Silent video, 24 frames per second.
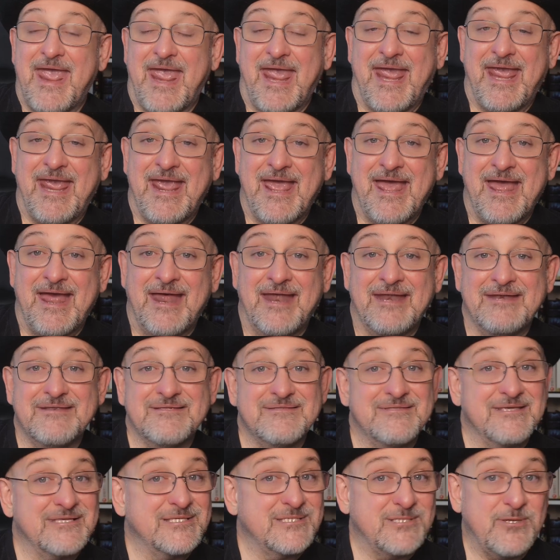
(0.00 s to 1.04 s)

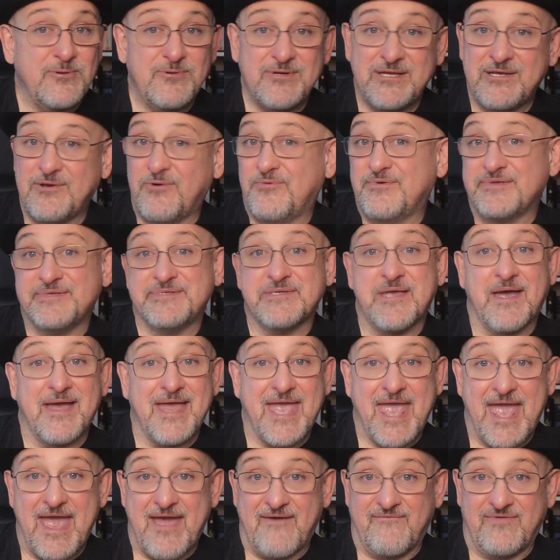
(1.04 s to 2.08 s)
And the studio was not
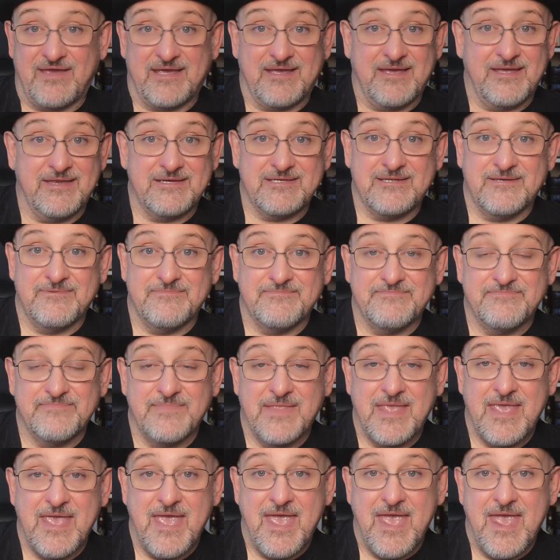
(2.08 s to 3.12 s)
having it.
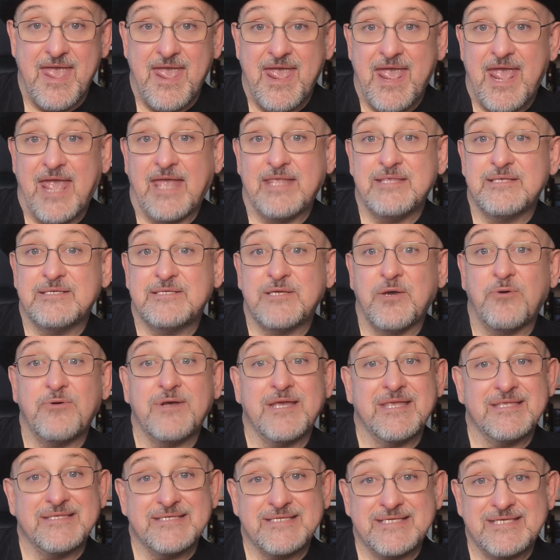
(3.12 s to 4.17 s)
And so
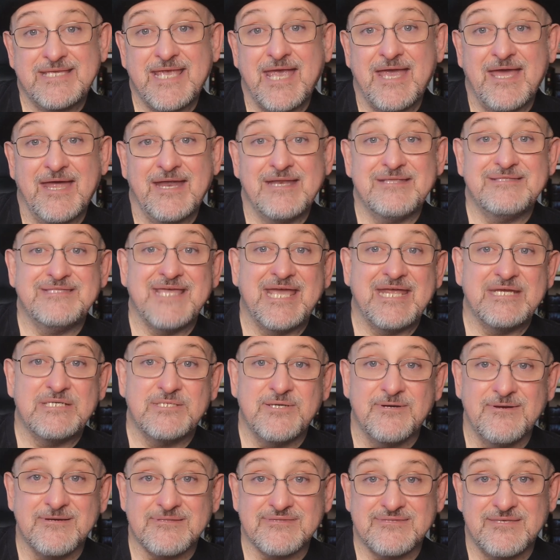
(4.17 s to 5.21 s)
instead, they
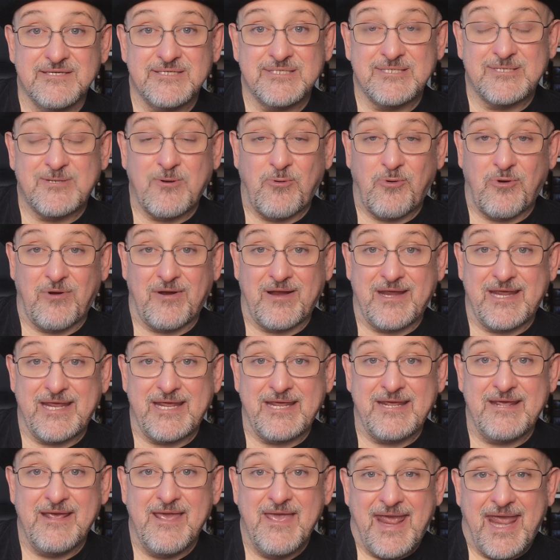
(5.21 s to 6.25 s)
took the
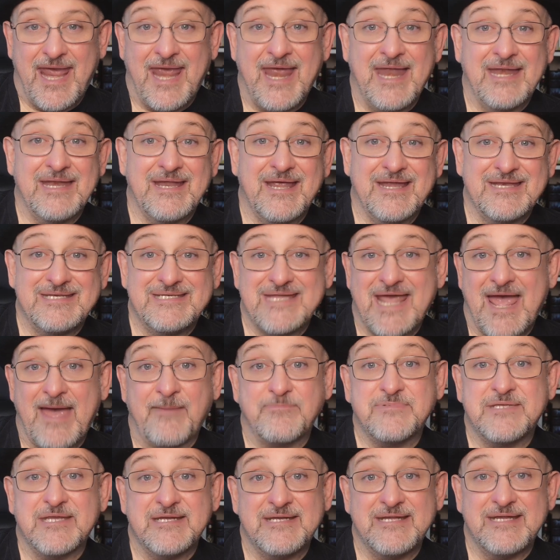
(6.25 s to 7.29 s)
story and
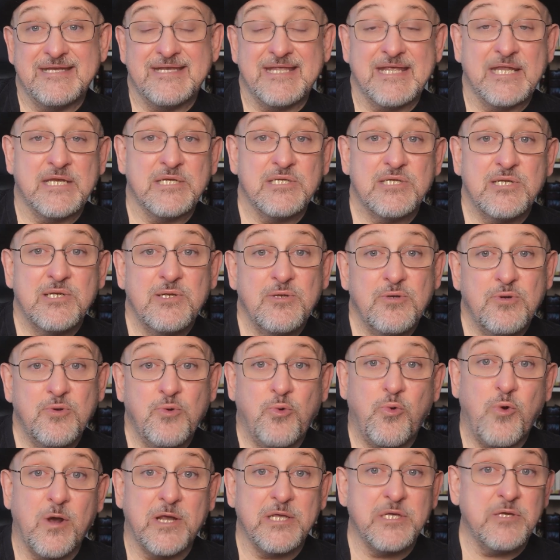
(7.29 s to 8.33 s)
adapted it into
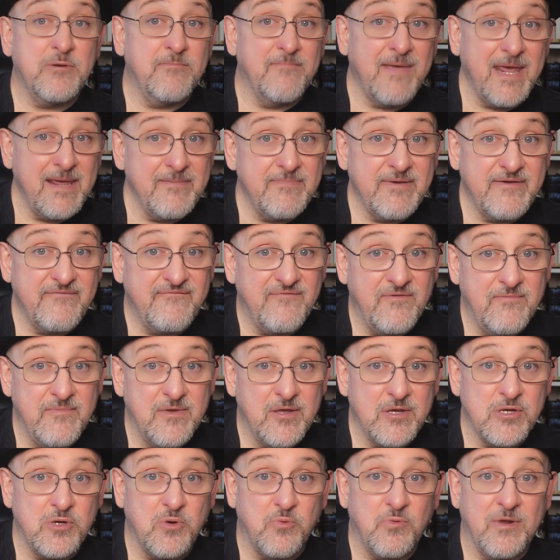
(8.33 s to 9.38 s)
what you may be
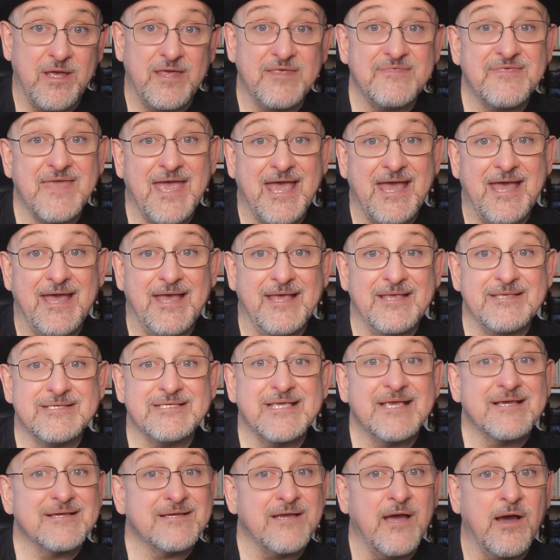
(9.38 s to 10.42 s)
familiar with
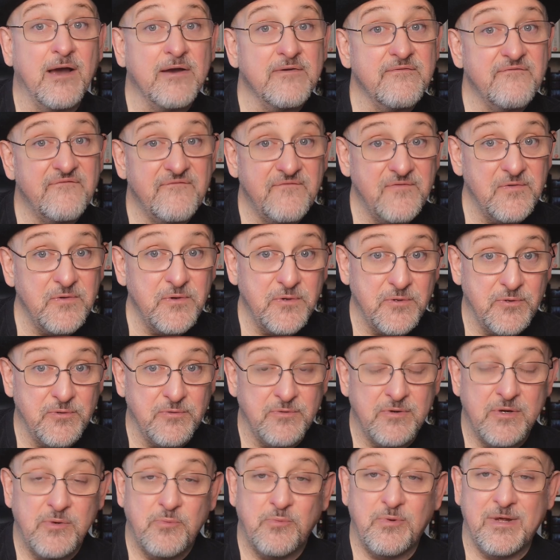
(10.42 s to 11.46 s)
as Kung
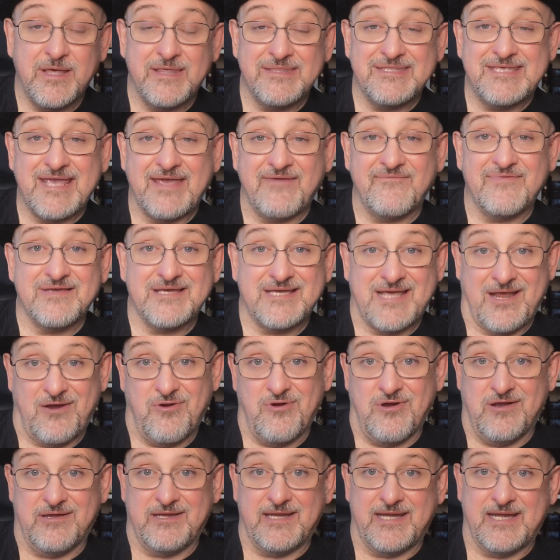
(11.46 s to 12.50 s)
Fu with David
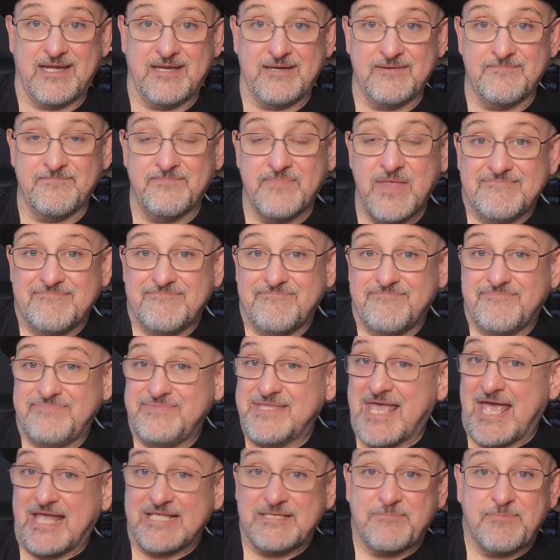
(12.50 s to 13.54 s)
Carradine.
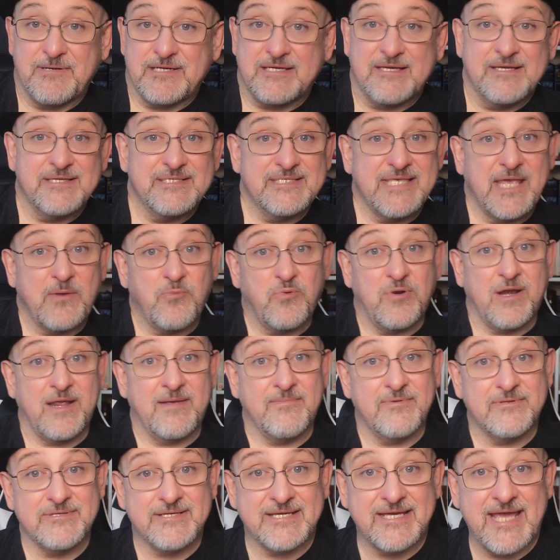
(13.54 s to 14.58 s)
That's because they were
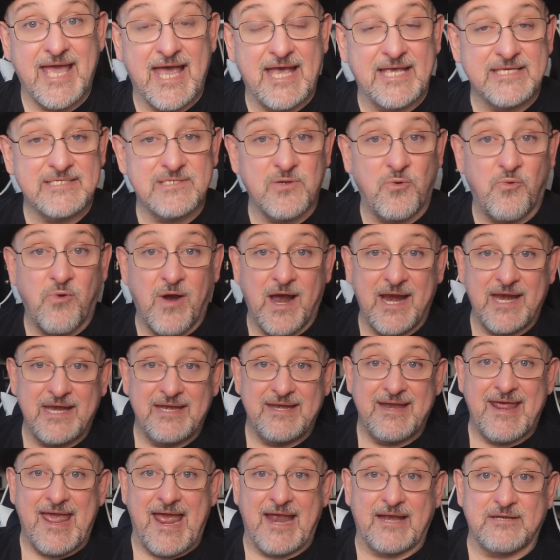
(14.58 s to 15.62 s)
able to cast a
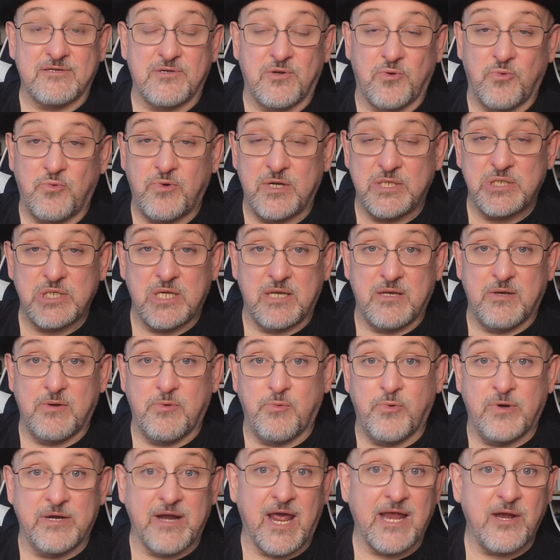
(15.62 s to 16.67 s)
white actor, which
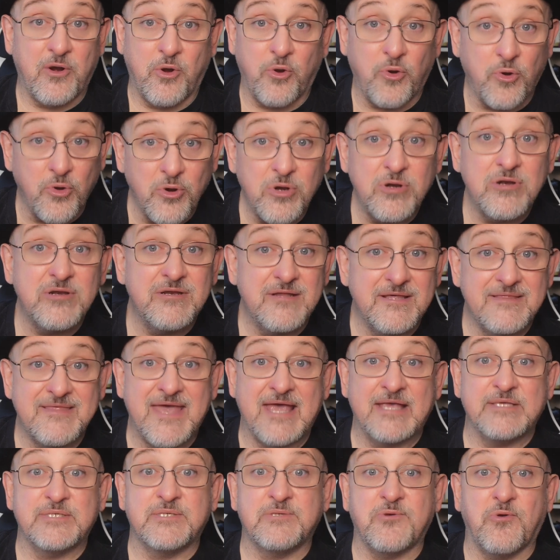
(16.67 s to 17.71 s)
when I heard
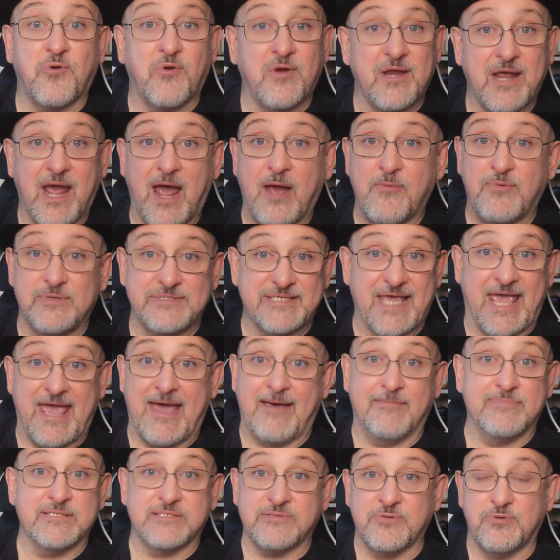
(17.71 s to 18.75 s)
that story, I was
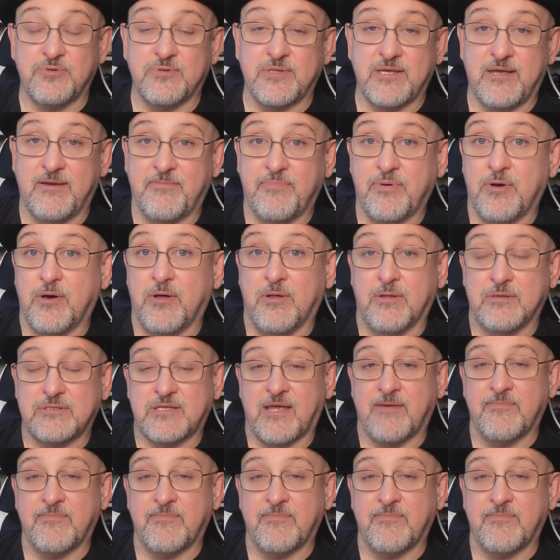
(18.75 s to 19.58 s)
absolutely appalled.